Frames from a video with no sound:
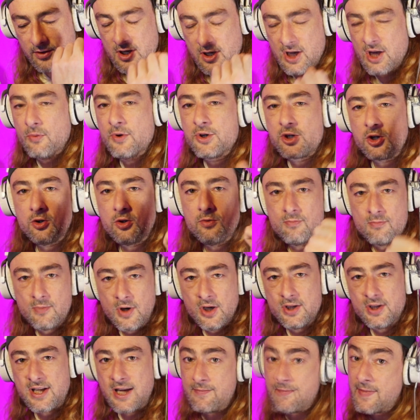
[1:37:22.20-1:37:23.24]
we do
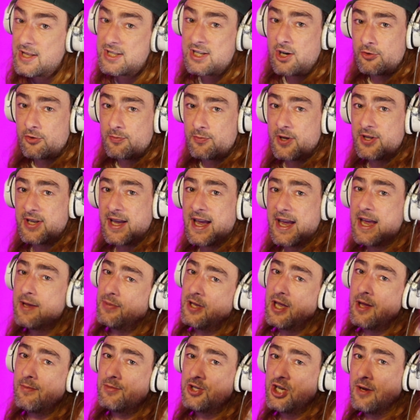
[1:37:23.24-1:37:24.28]
Monday, Mental Health Monday, 8
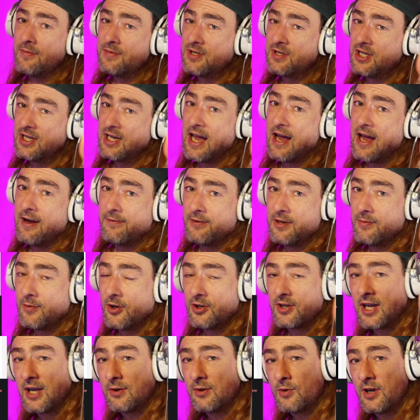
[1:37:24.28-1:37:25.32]
p.m. GMT every
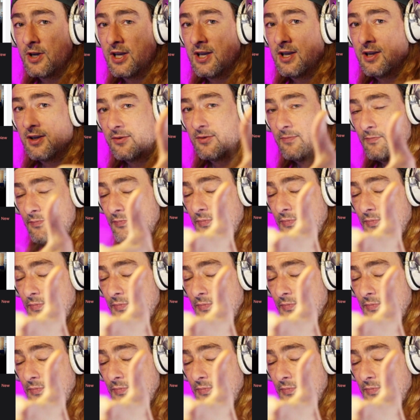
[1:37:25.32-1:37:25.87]
Monday. We're here.